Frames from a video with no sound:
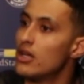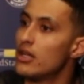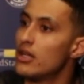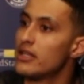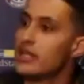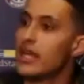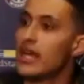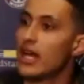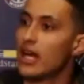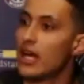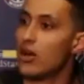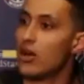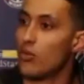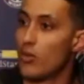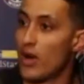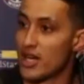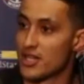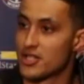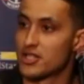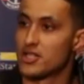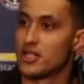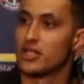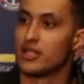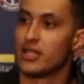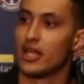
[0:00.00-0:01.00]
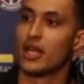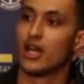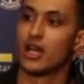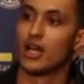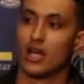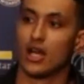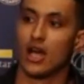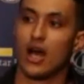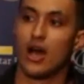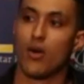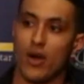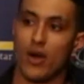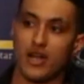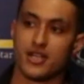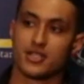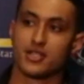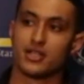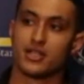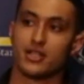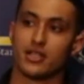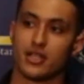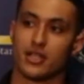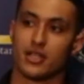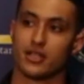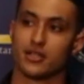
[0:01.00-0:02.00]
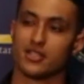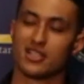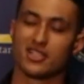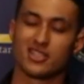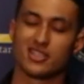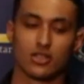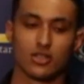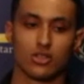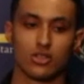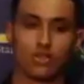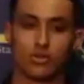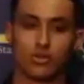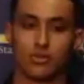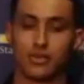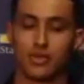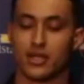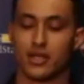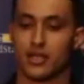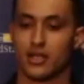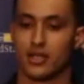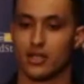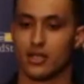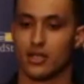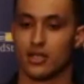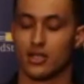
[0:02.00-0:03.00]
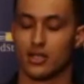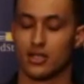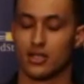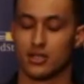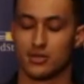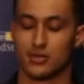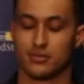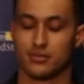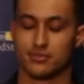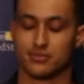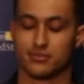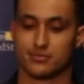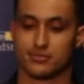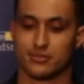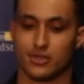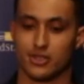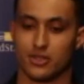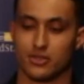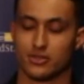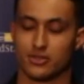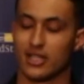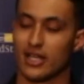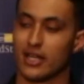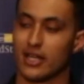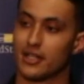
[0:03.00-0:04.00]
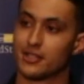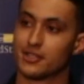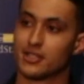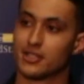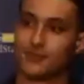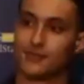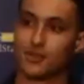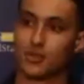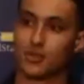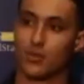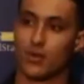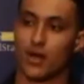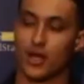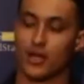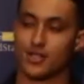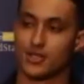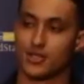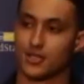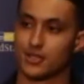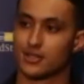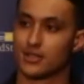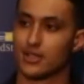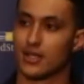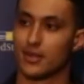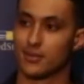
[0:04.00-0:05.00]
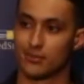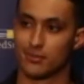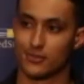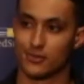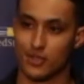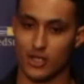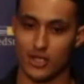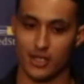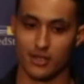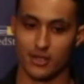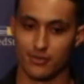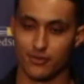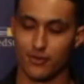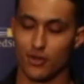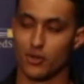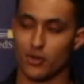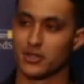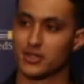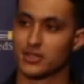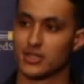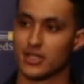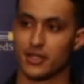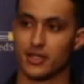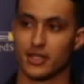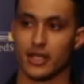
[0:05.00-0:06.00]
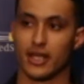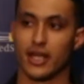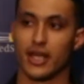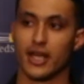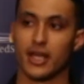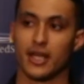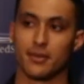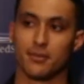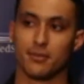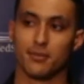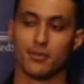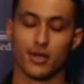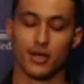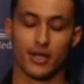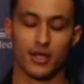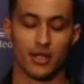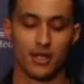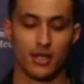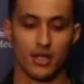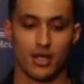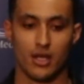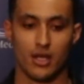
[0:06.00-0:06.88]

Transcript: Yeah, watched it. Yeah, I watched it. Yeah, just a little bit. You know, it's kind of tough to watch because I'm trying to focus on the game. But,